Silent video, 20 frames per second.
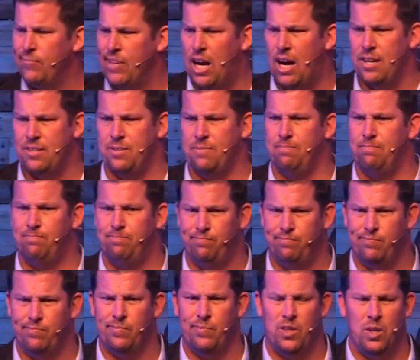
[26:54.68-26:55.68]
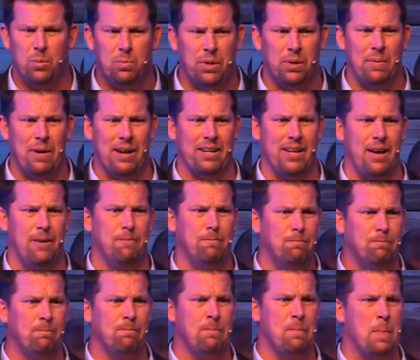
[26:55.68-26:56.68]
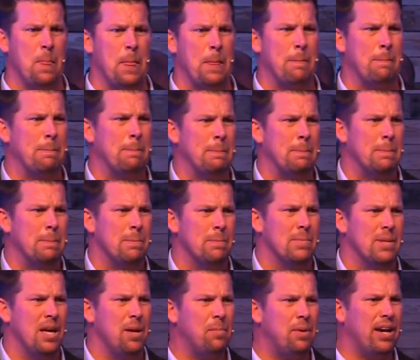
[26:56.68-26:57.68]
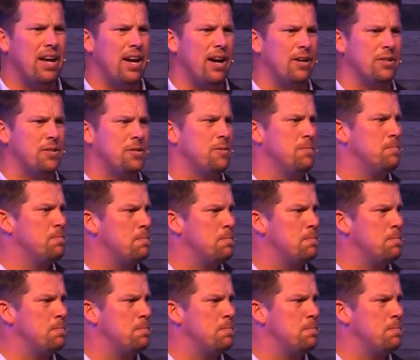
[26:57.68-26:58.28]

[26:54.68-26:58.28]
Awesome. You put it back down. Anybody else?